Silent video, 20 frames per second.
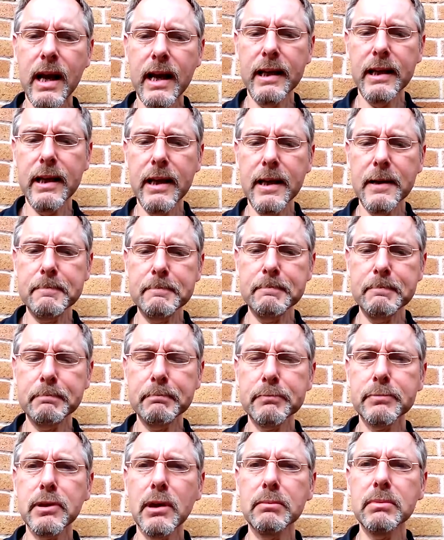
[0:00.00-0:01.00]
a
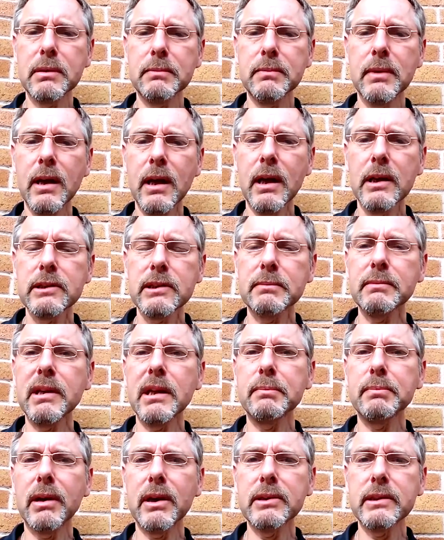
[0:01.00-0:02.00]
problem.
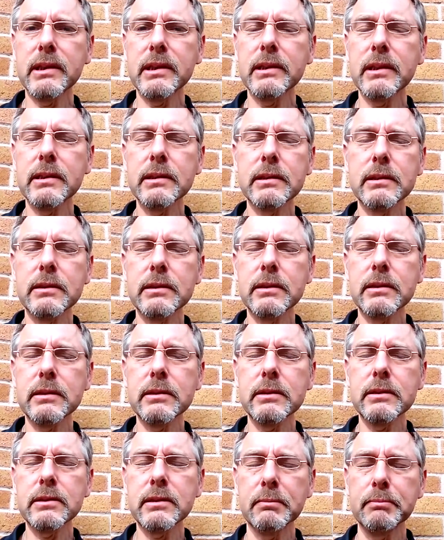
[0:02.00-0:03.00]
Somebody had posted
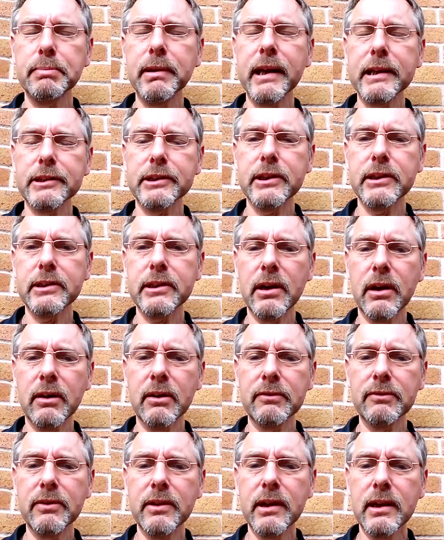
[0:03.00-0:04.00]
some pictures
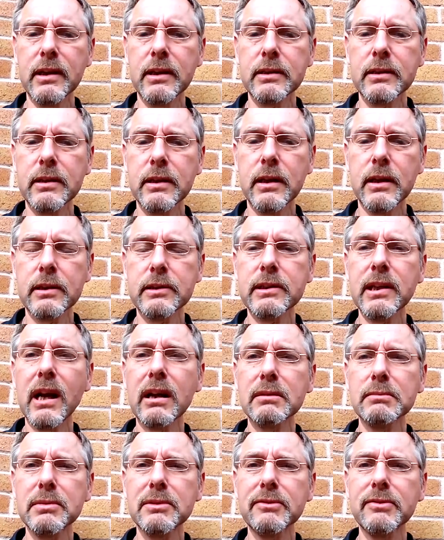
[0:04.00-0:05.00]
of the
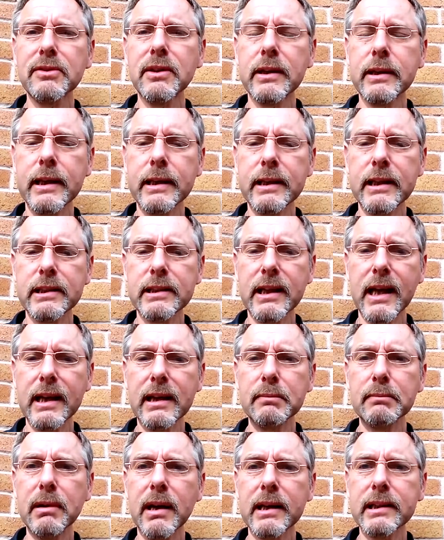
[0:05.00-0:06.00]
terrible flooding that's
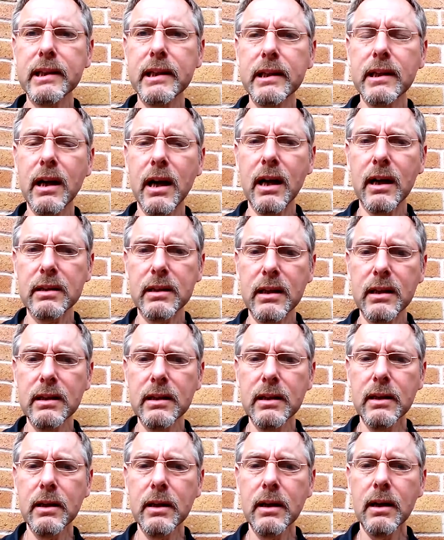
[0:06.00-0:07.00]
taken place in Ghana,
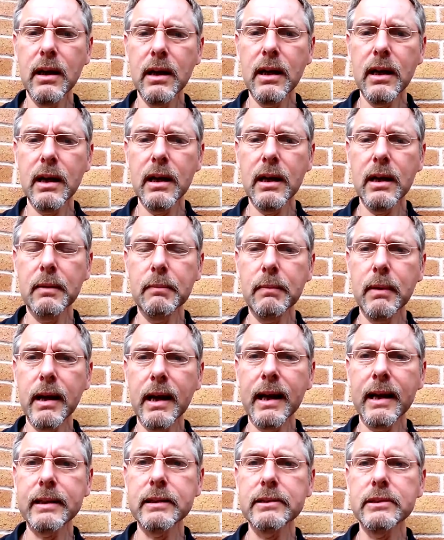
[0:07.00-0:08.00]

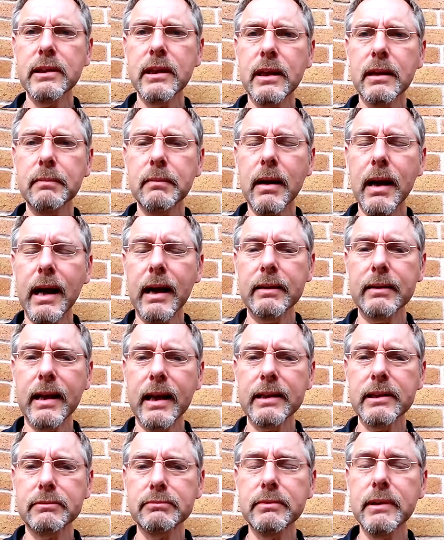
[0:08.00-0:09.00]
and how
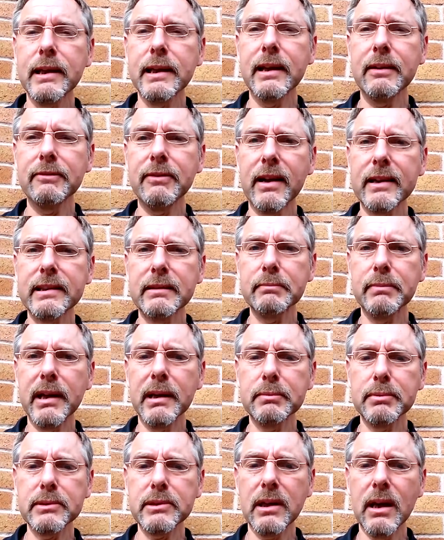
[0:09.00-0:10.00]
that's really affecting
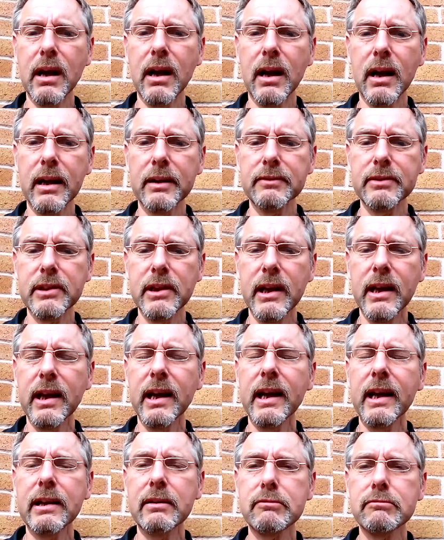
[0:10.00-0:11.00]
people's lives
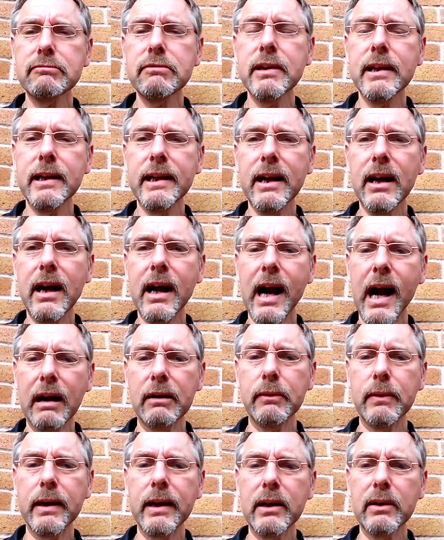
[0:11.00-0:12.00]
in a really
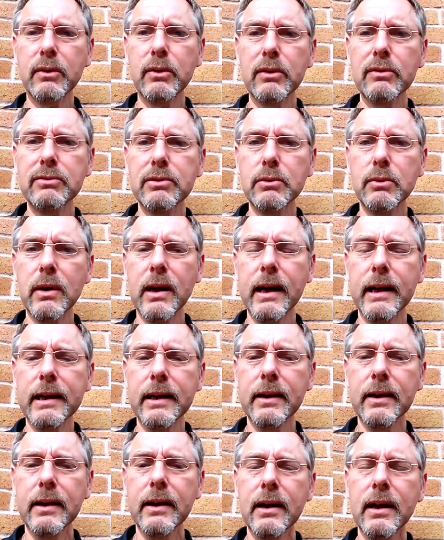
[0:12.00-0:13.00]
harrowing and awful
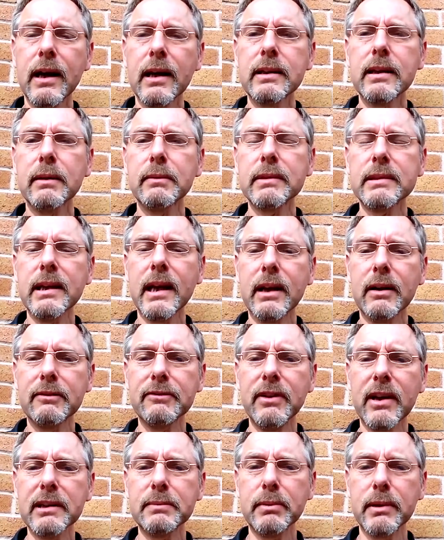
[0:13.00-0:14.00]
way. And they were saying
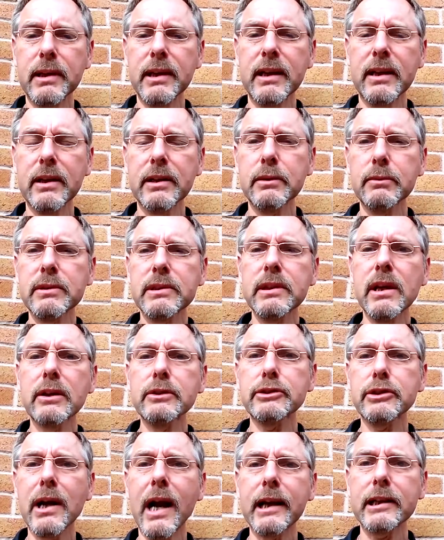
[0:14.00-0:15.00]
on Facebook, you know, there was
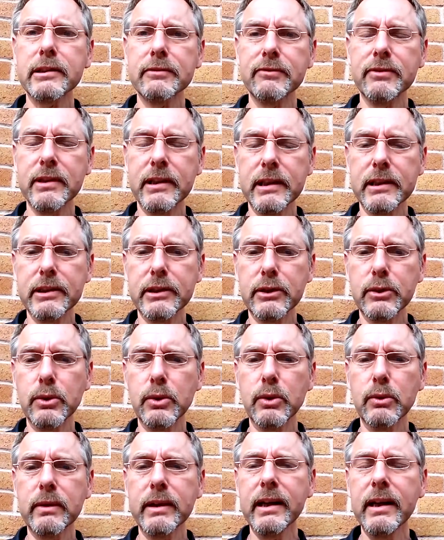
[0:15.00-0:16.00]
no traction for this
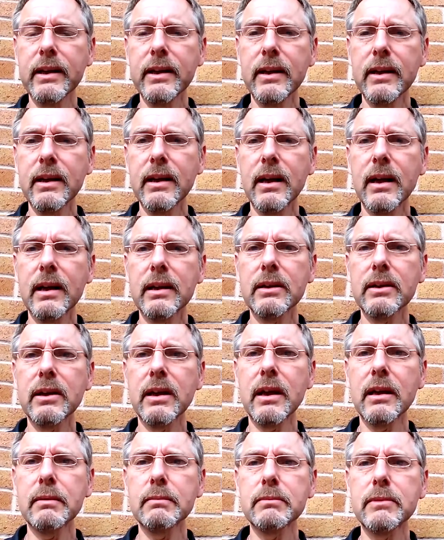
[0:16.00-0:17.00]
story, and
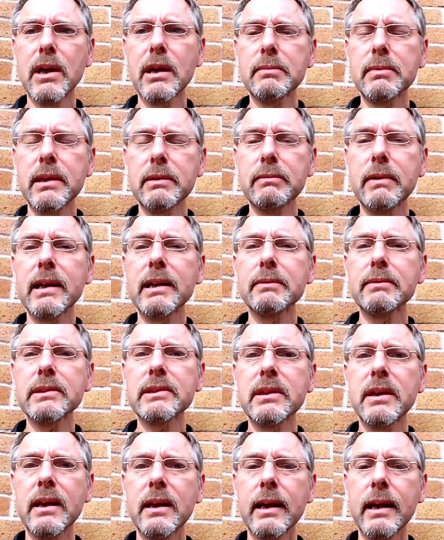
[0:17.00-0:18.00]
nobody really
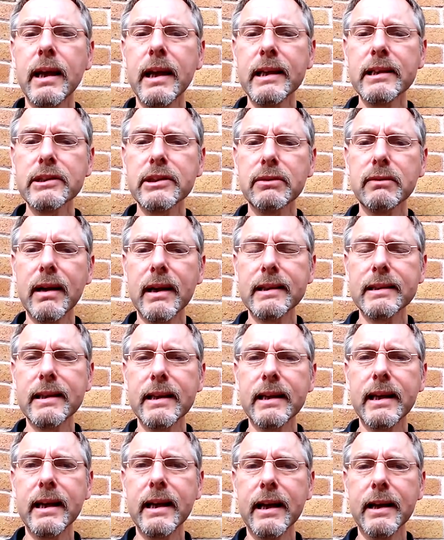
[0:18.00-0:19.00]
was
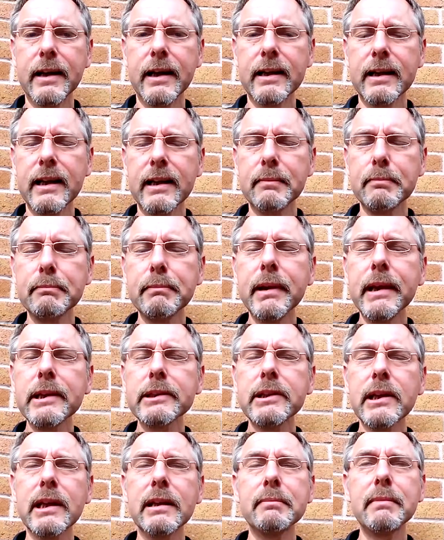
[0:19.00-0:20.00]
interested in it. And it
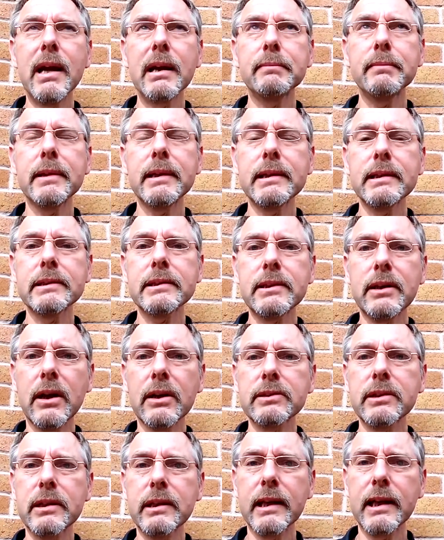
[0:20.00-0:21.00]
immediately made me
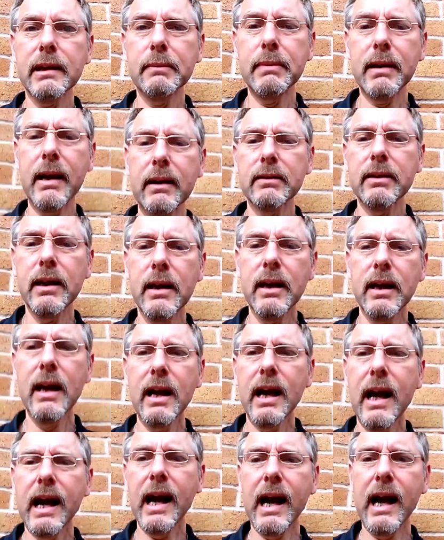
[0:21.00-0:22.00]
start to think about
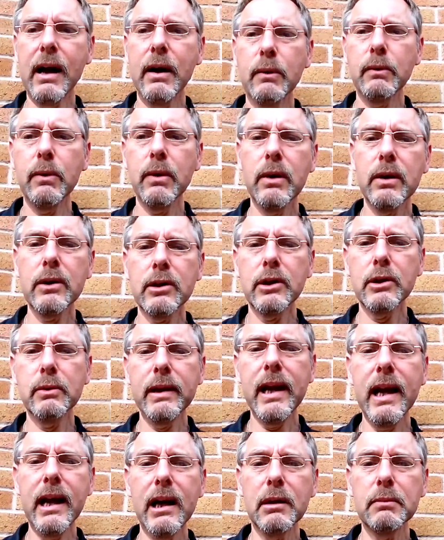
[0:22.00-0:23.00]
how could
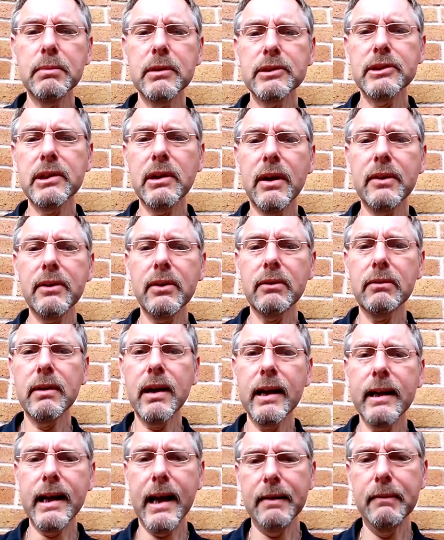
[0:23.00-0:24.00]
we help. And so I thought,
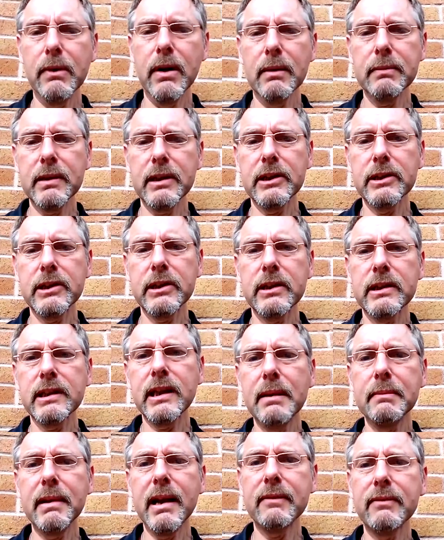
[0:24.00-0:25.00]
right, okay, what I'm going to do
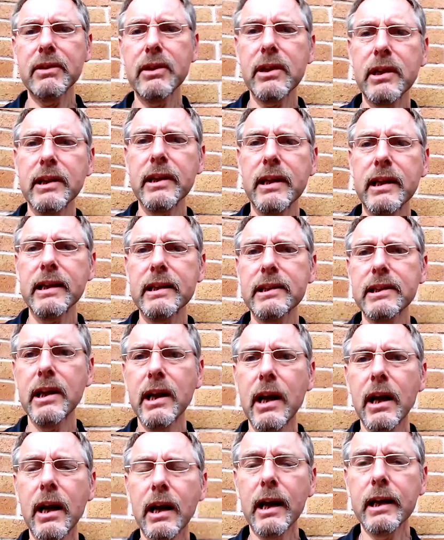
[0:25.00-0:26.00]
is let me have a look at this.
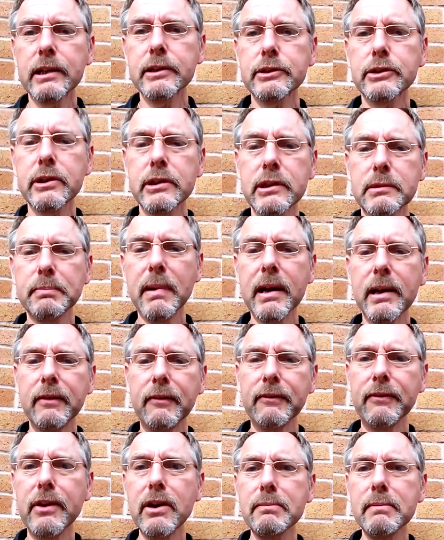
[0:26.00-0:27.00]
I just
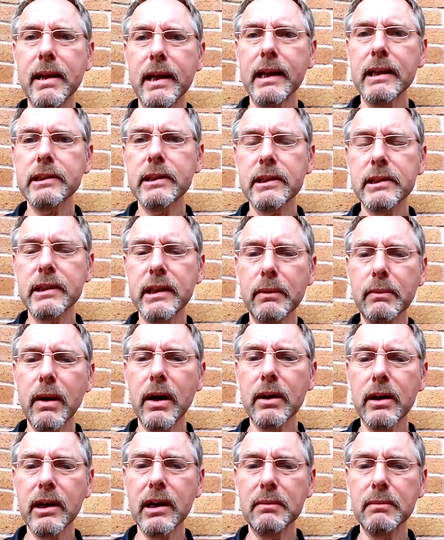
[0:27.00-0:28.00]
spend a few minutes and see
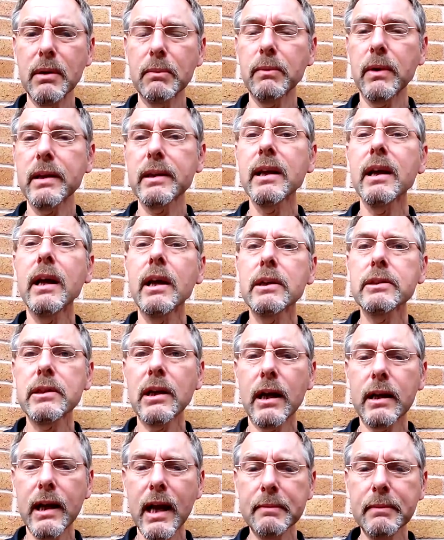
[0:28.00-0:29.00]
what I can come up with.
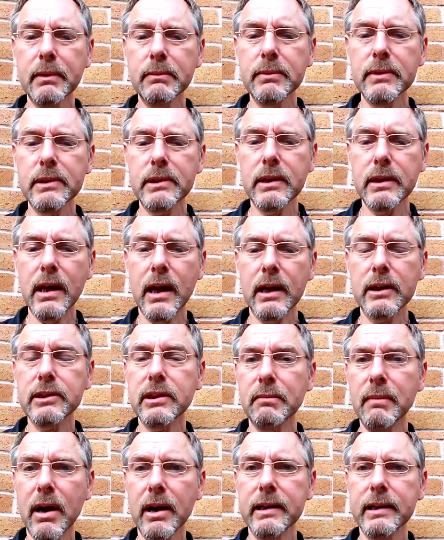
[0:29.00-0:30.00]
So I came up with
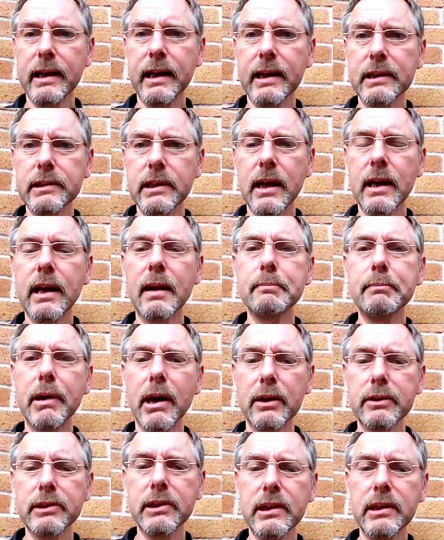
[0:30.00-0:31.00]
some ideas, and I
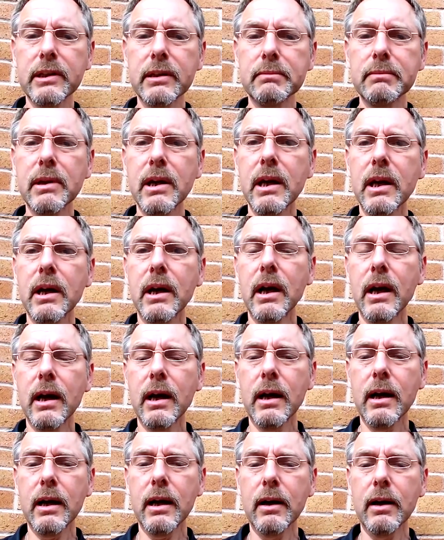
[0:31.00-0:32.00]
posted them
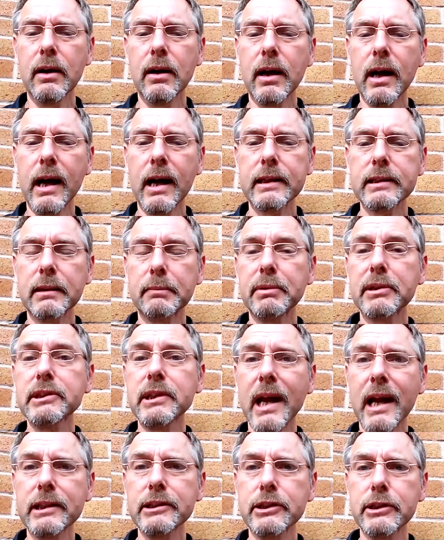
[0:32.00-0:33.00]
as a
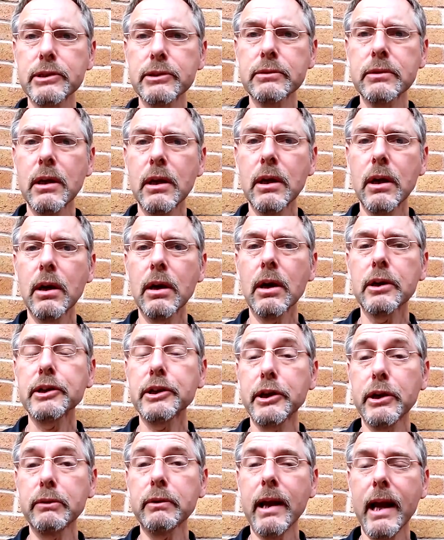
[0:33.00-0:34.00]
potential
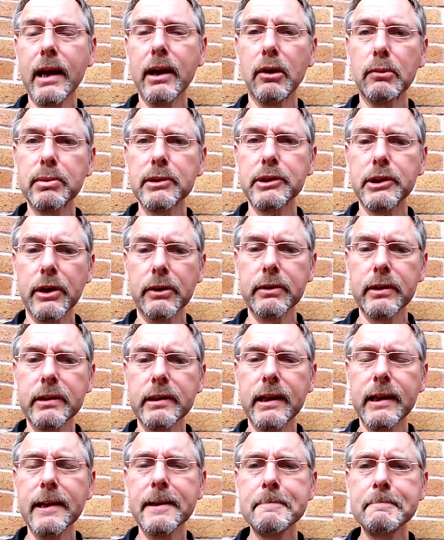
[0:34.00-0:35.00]
UK
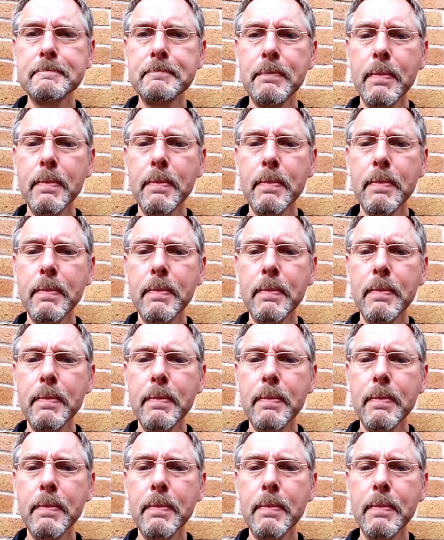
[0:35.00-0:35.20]
opportunity